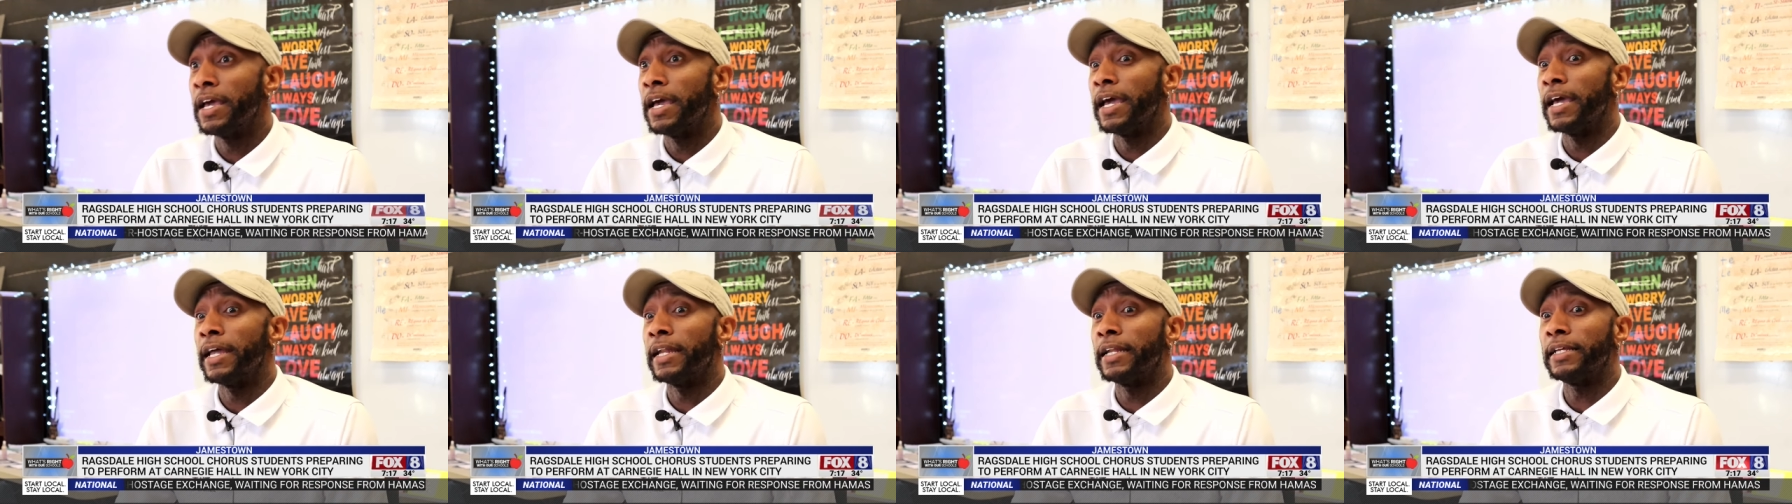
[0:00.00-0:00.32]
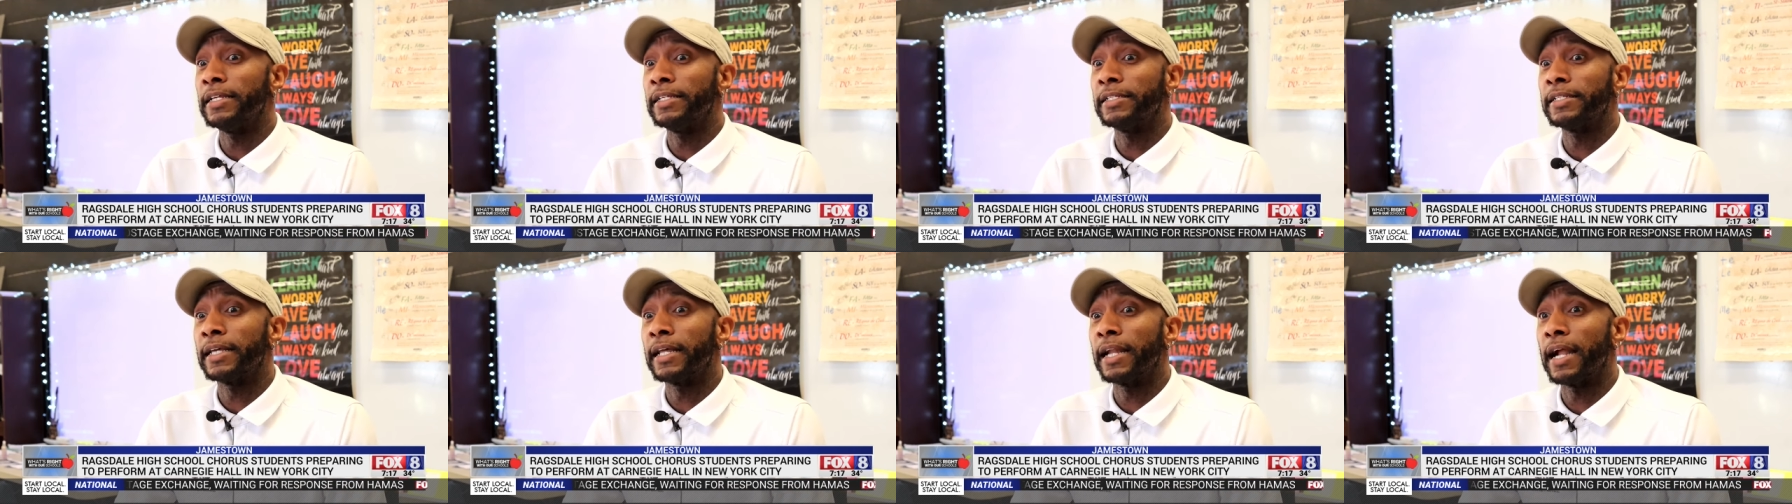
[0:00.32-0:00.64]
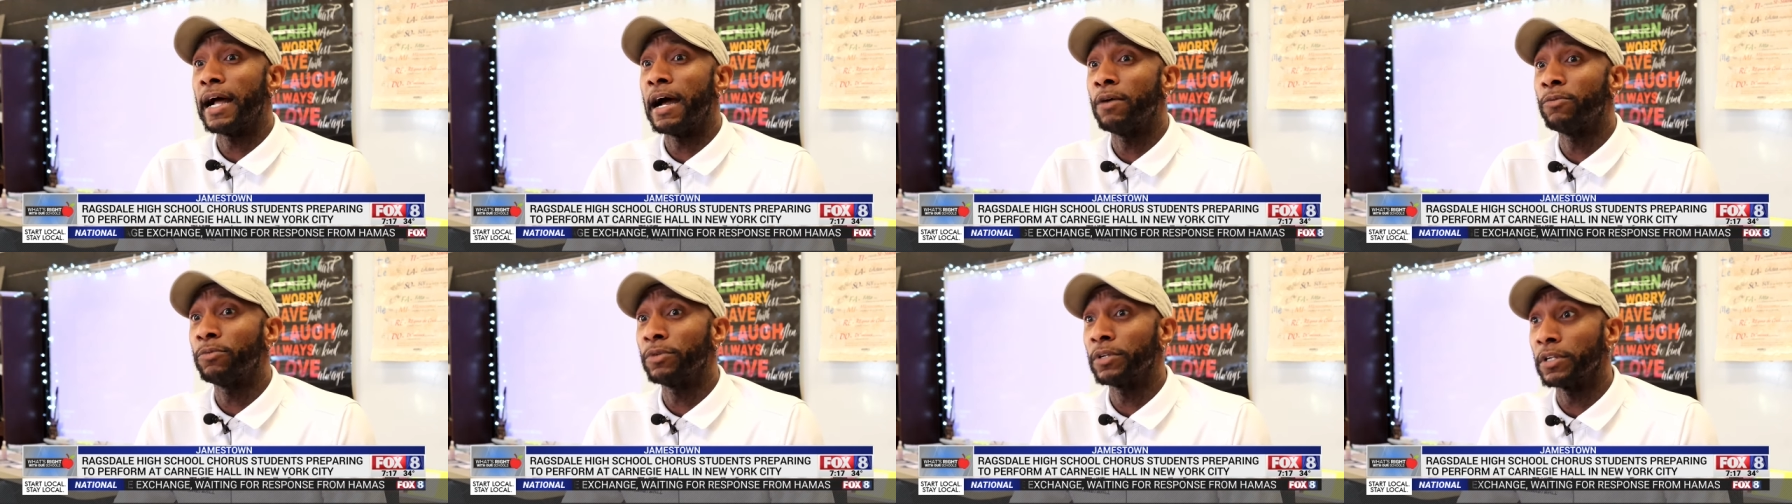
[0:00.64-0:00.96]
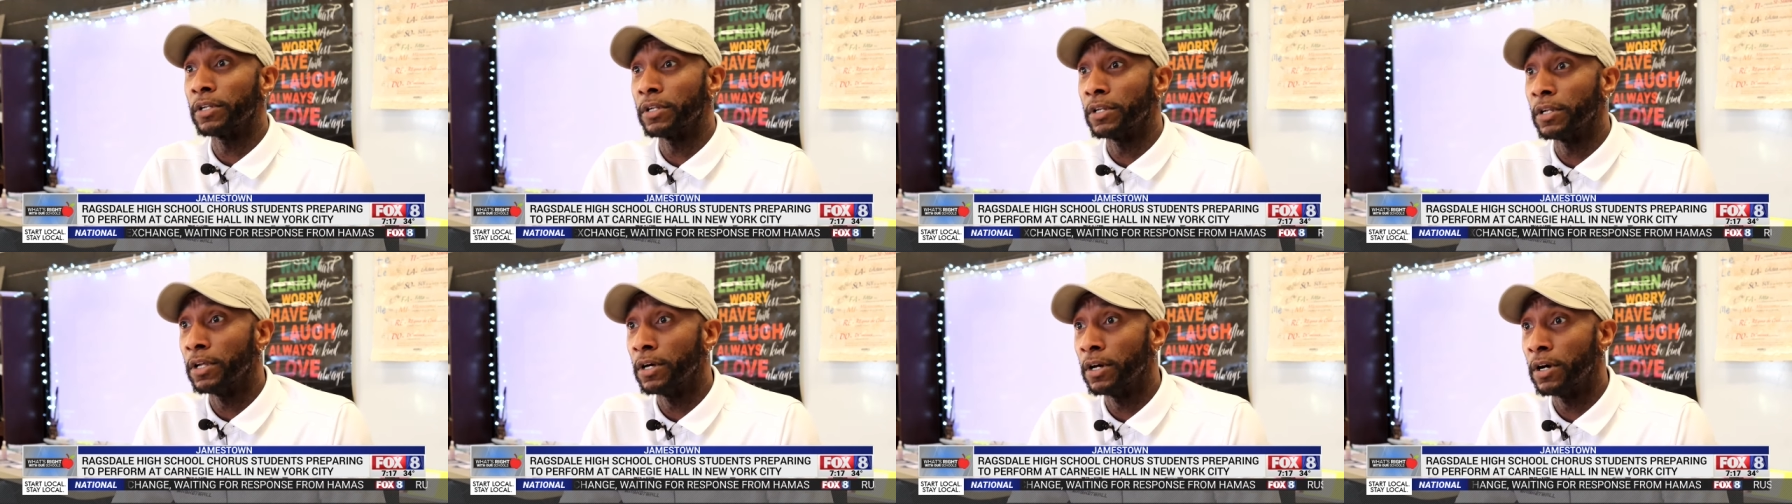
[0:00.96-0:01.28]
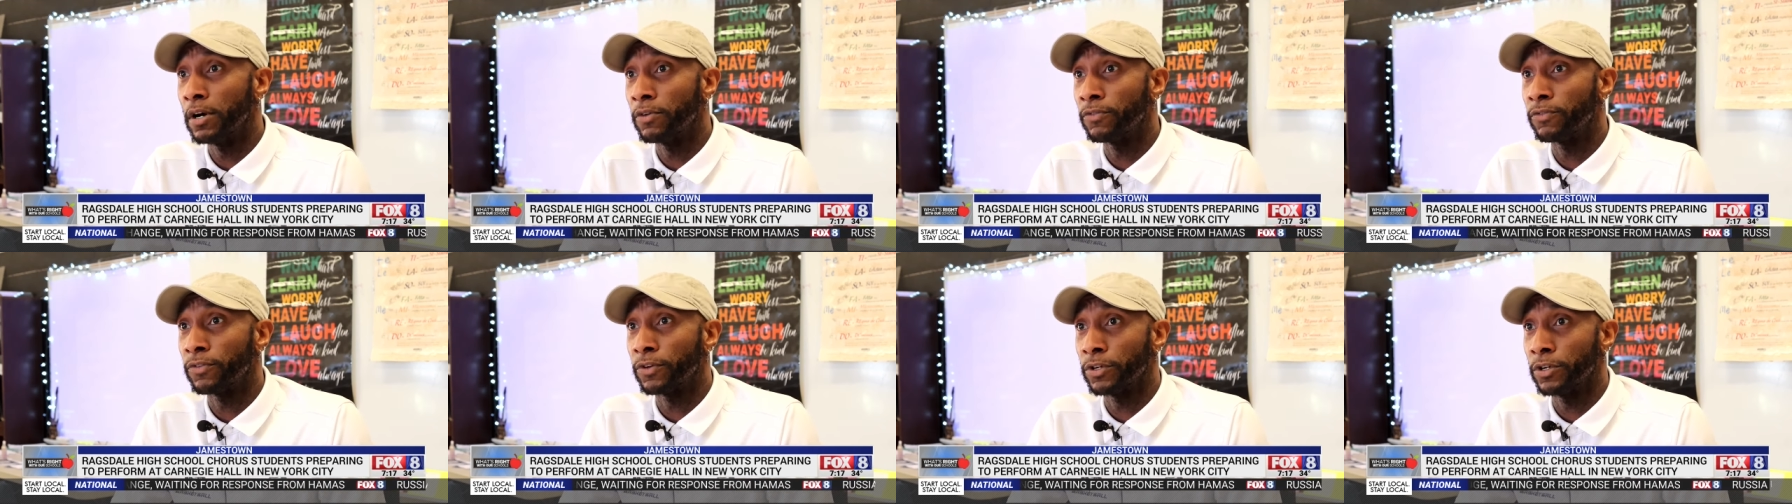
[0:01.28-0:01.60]
And he said, I would
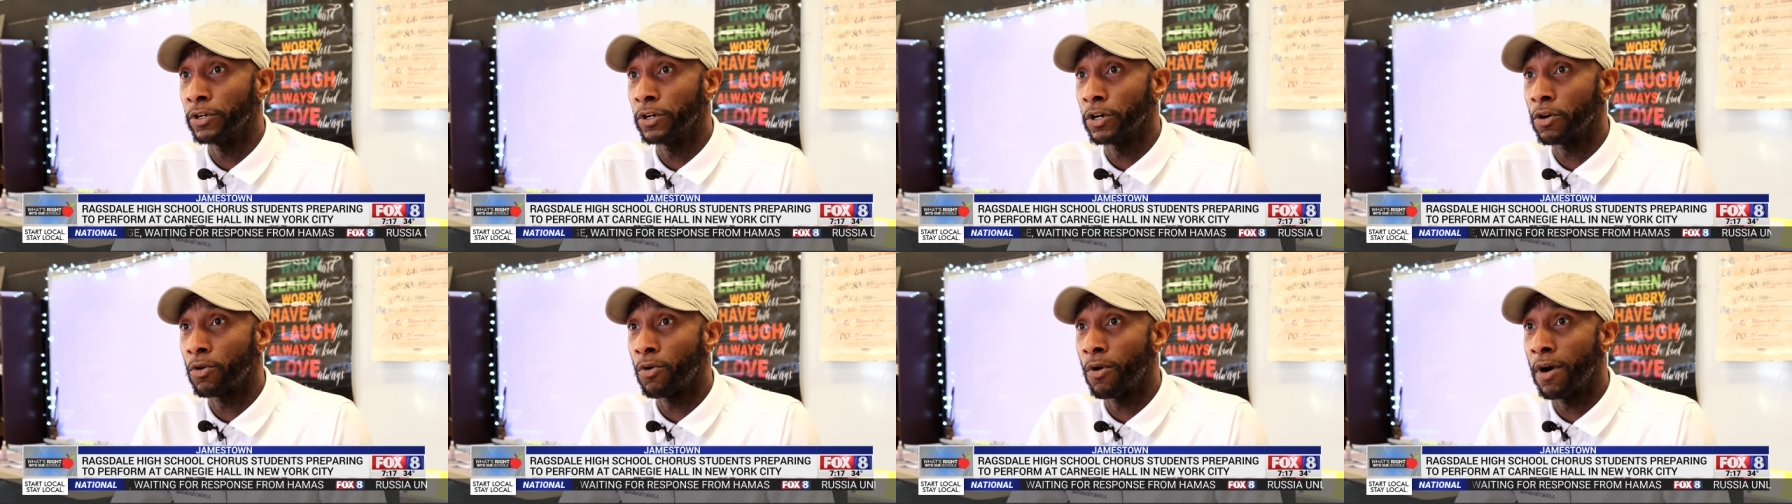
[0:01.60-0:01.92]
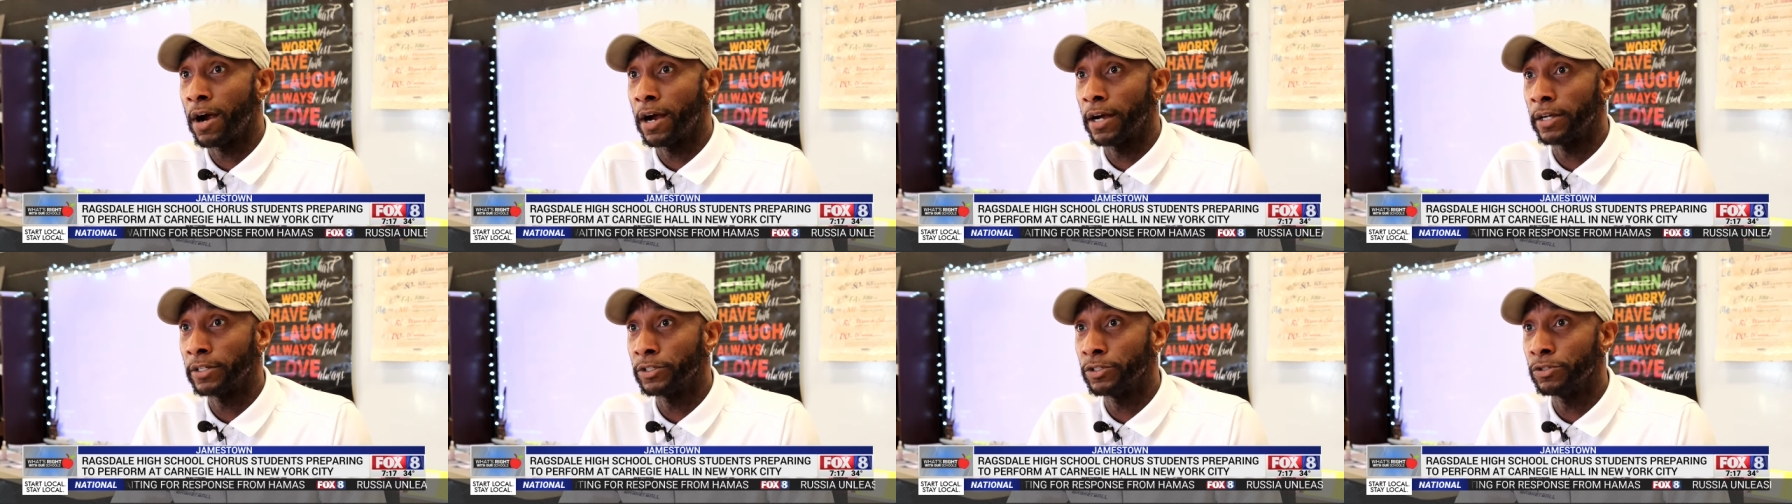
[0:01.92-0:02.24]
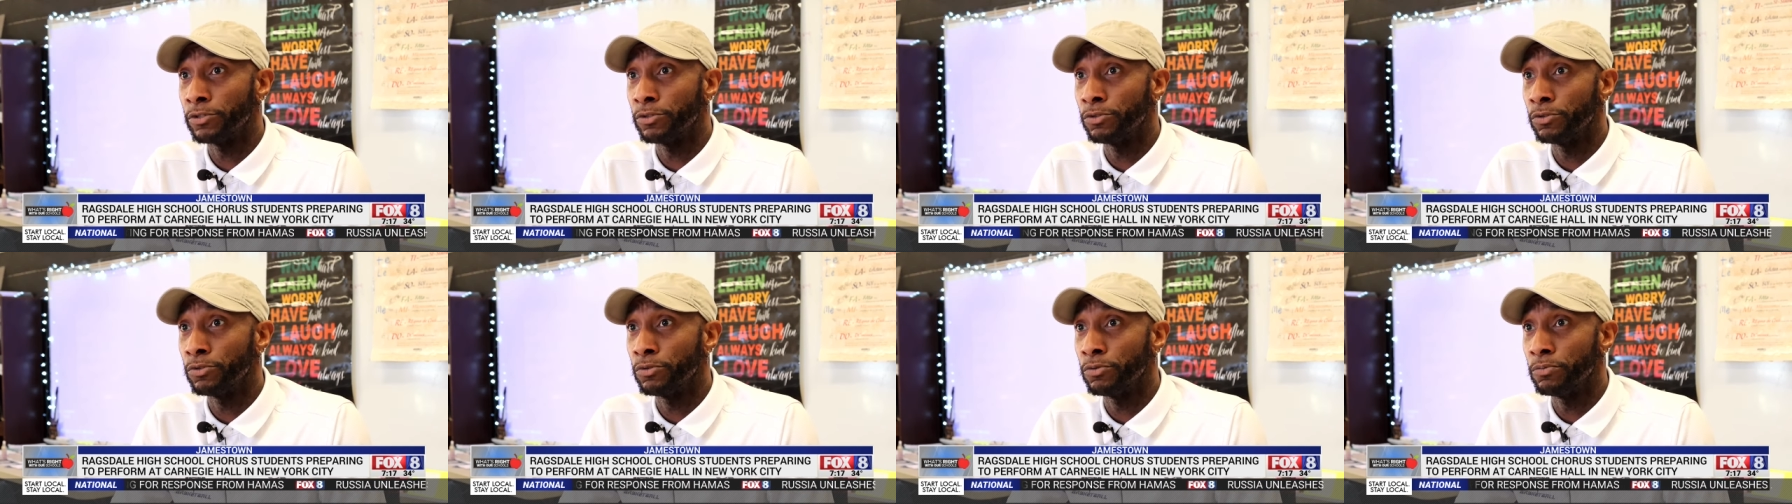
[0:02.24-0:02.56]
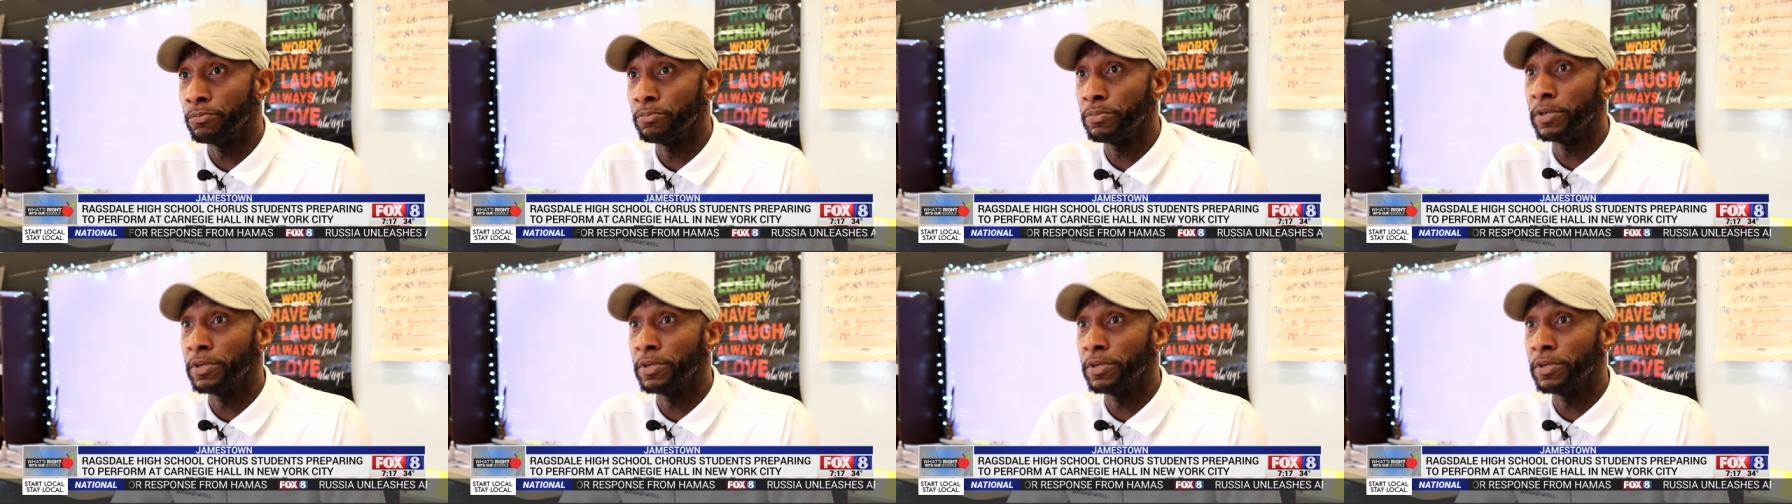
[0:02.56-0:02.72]
love for your choir to